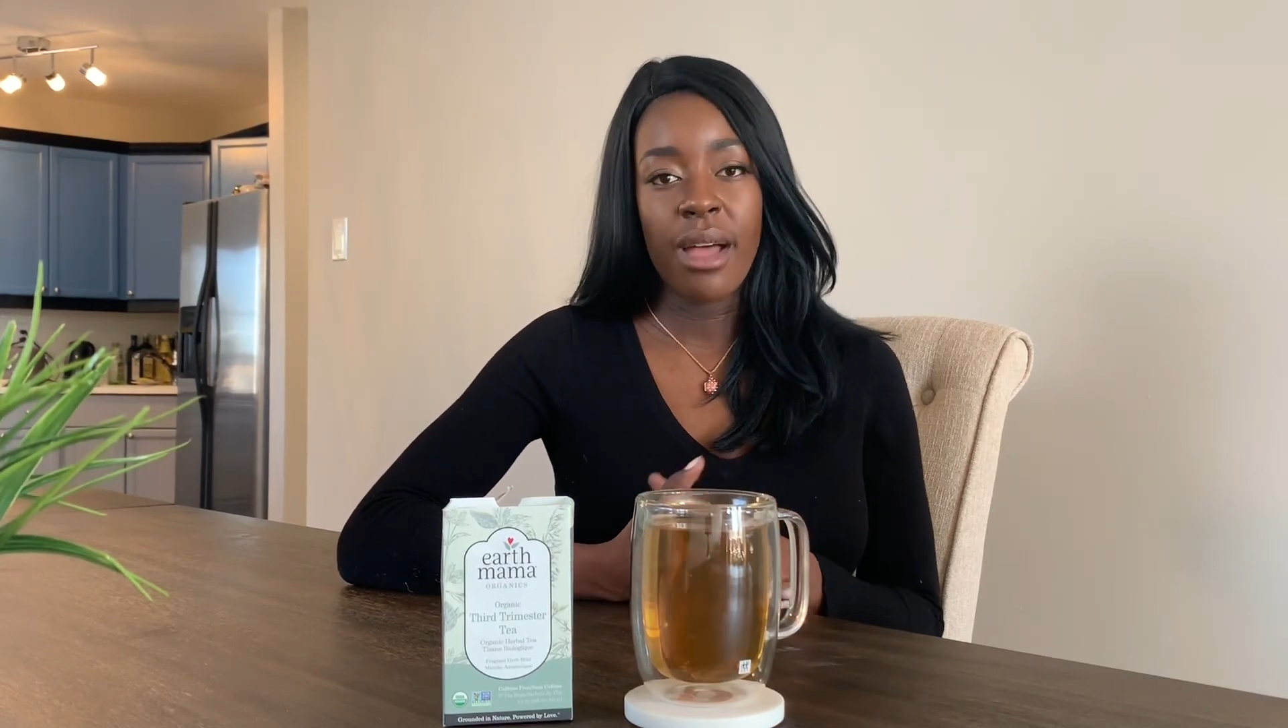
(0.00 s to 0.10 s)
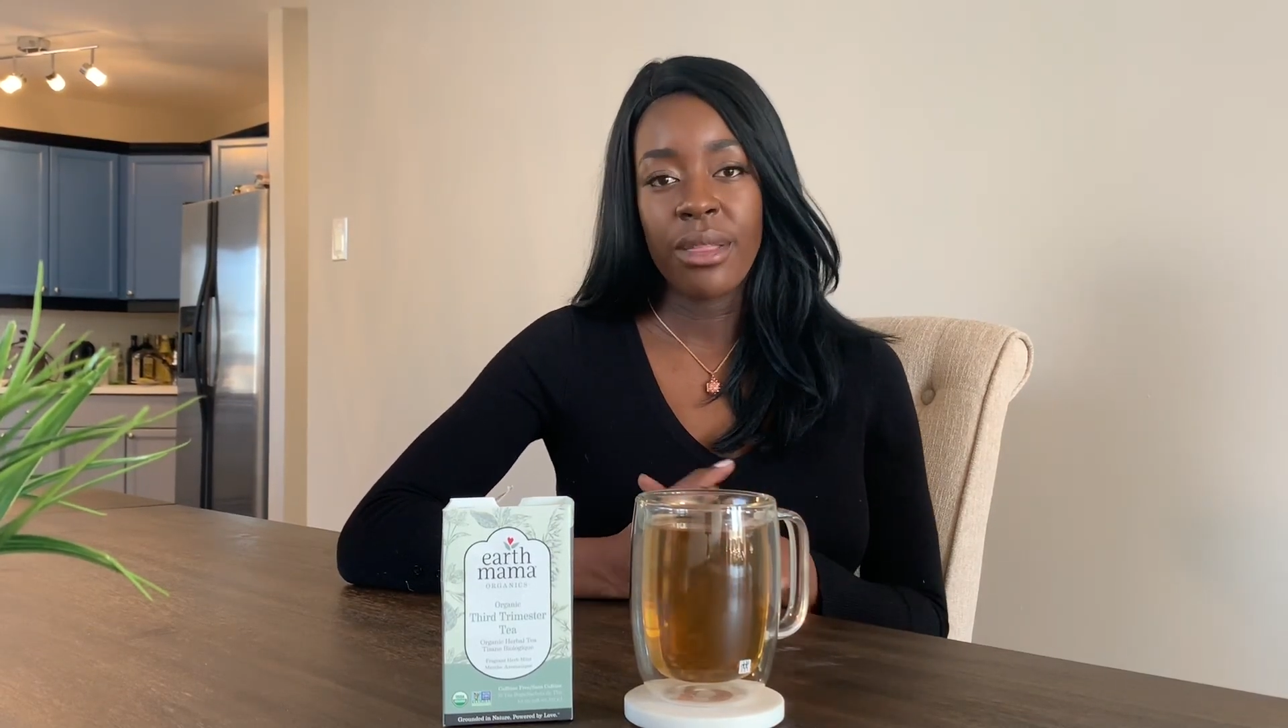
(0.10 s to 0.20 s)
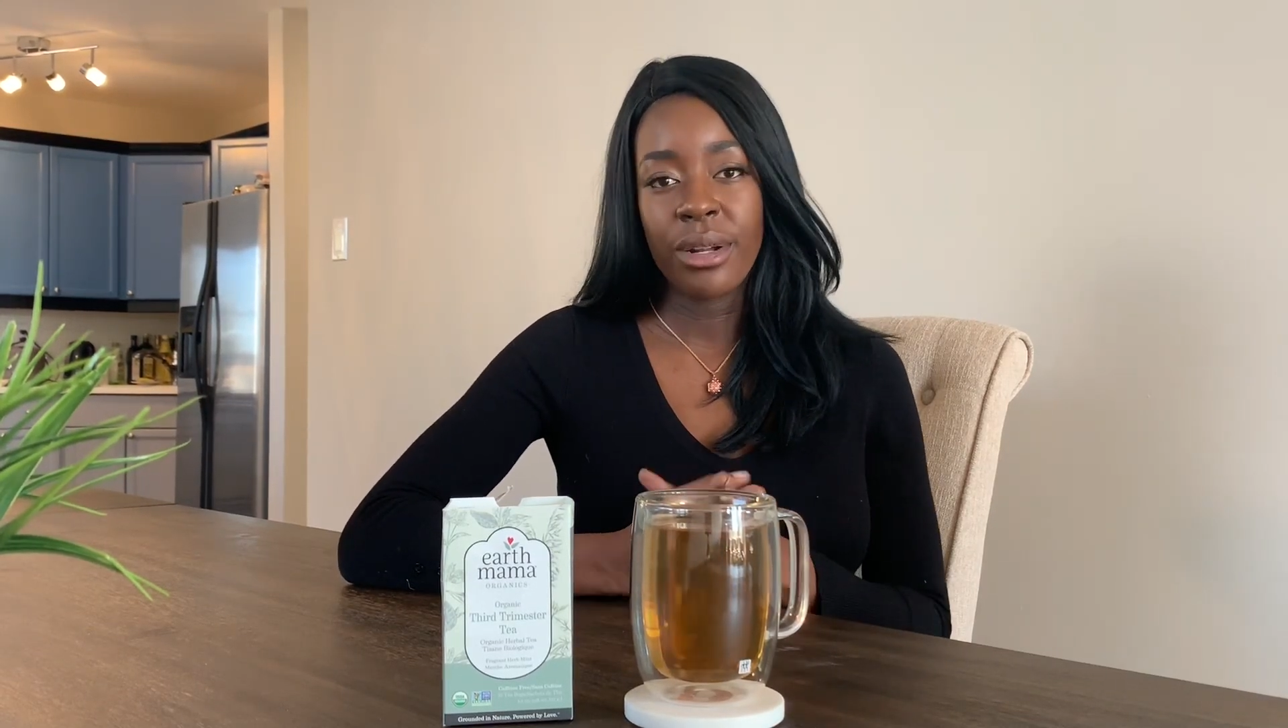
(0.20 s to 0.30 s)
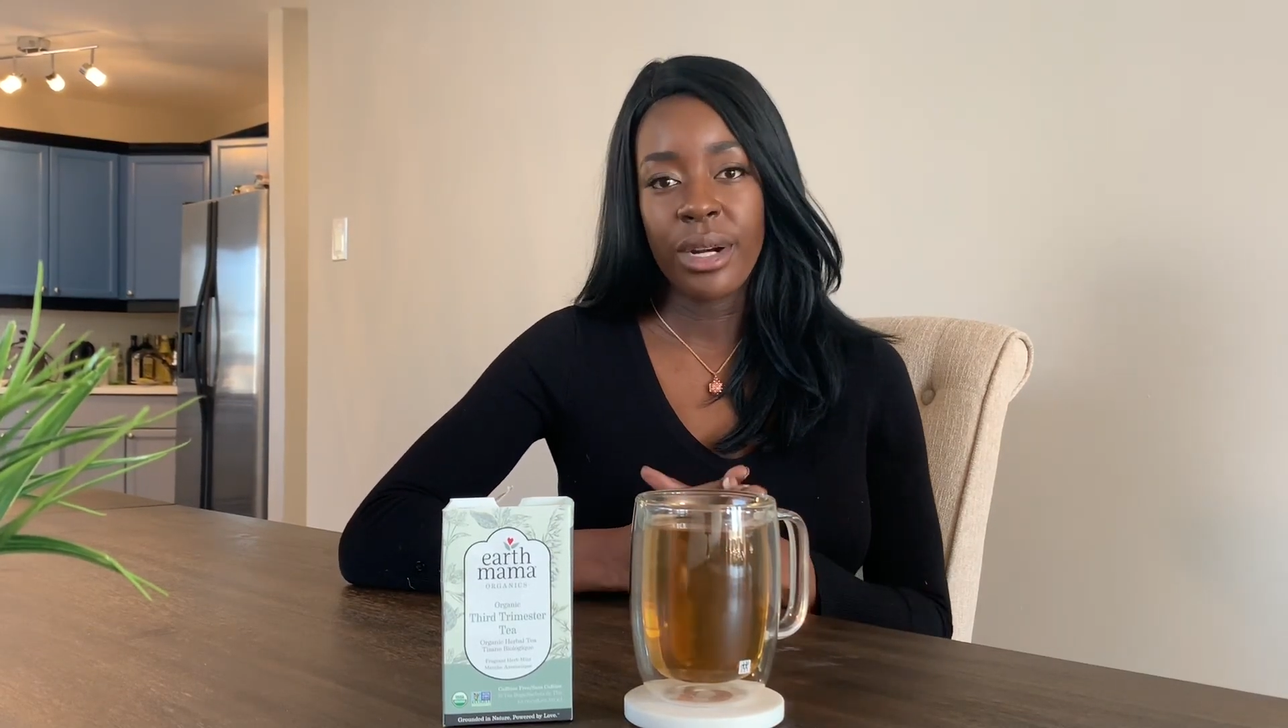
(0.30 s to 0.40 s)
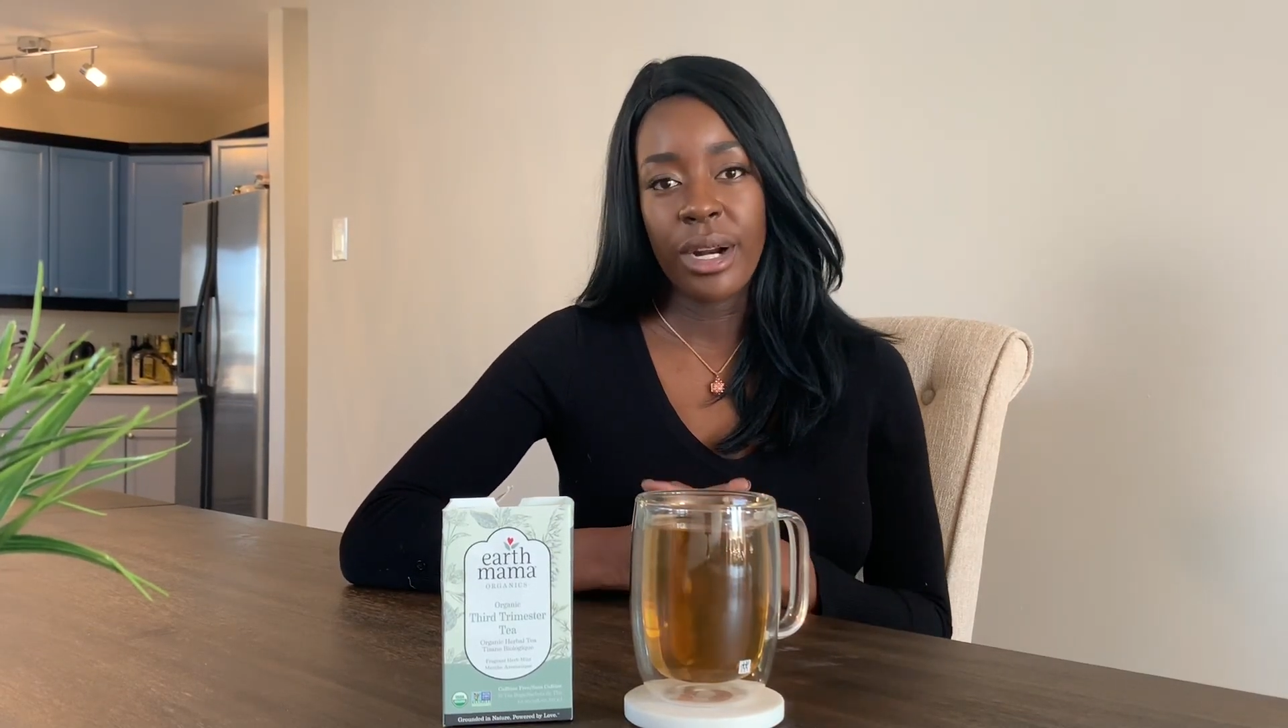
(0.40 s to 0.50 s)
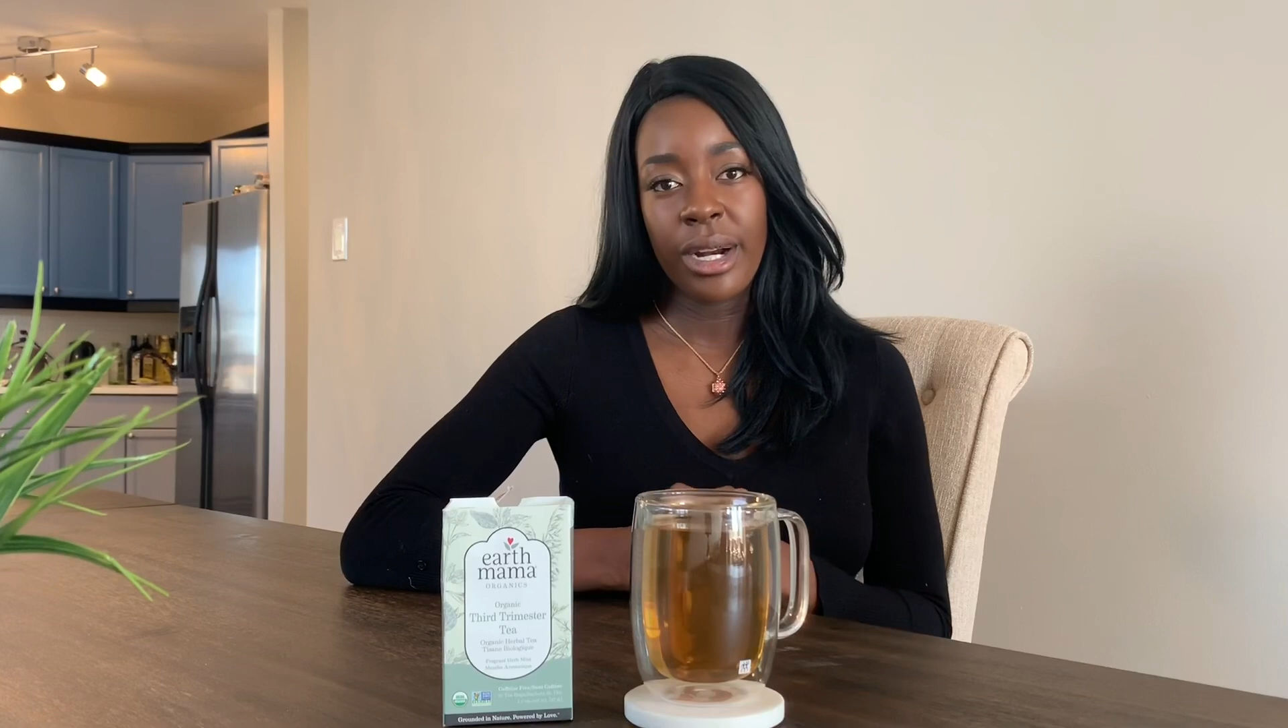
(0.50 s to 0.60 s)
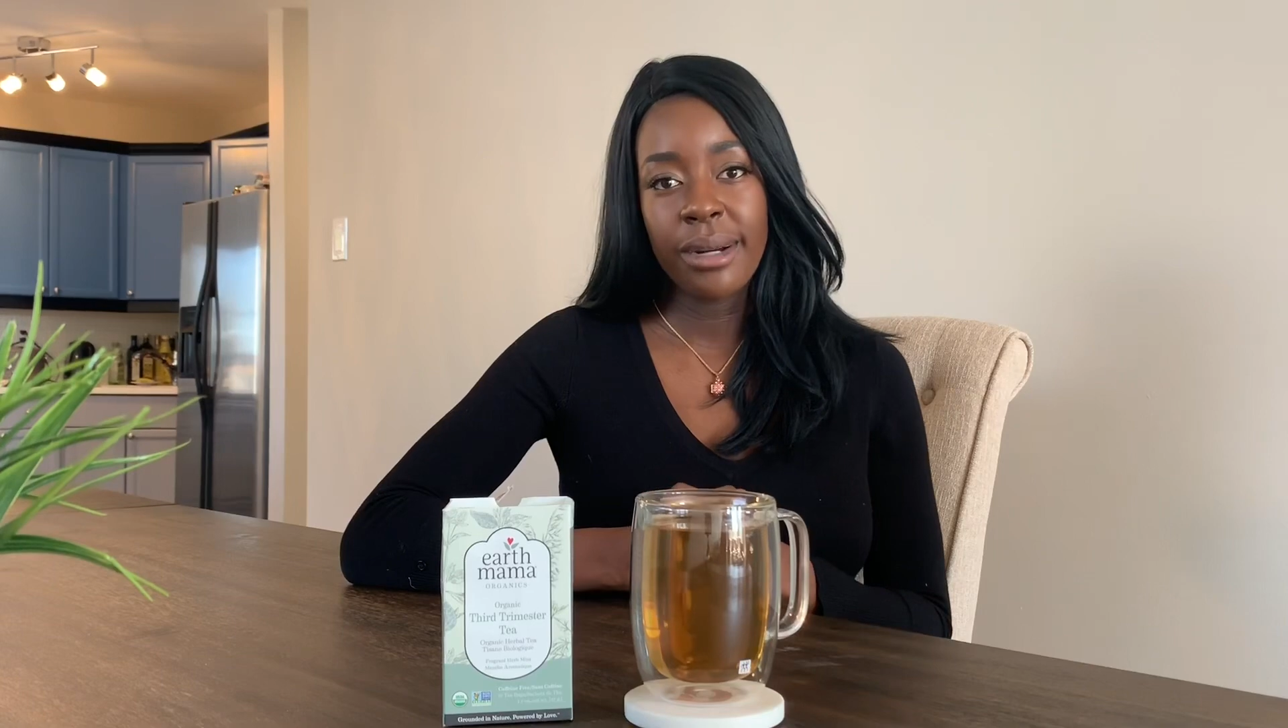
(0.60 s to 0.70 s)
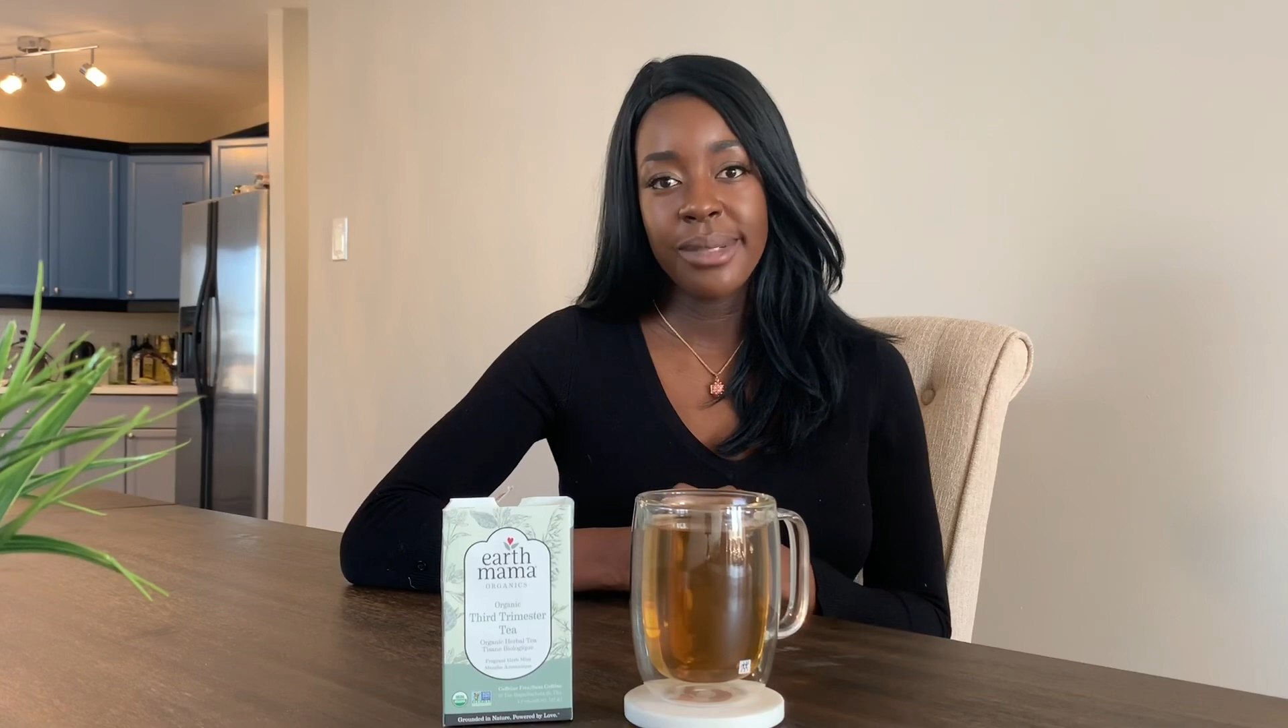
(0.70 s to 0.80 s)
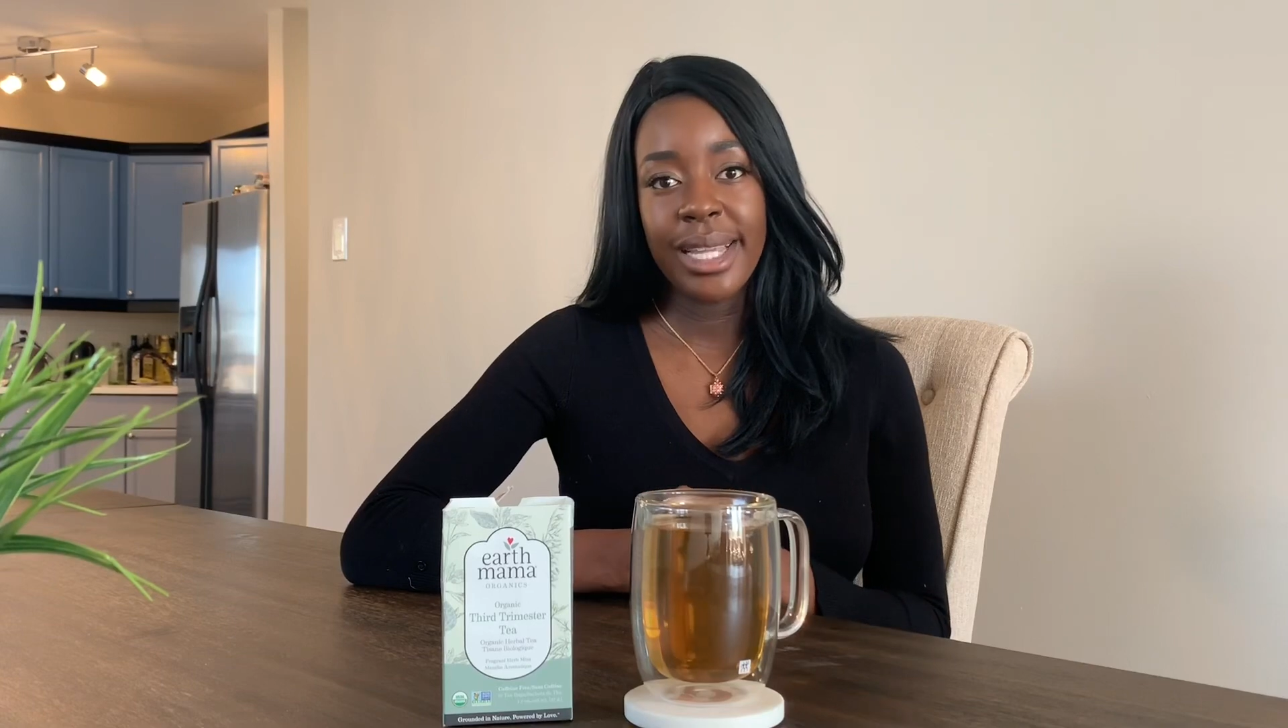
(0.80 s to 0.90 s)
other herbs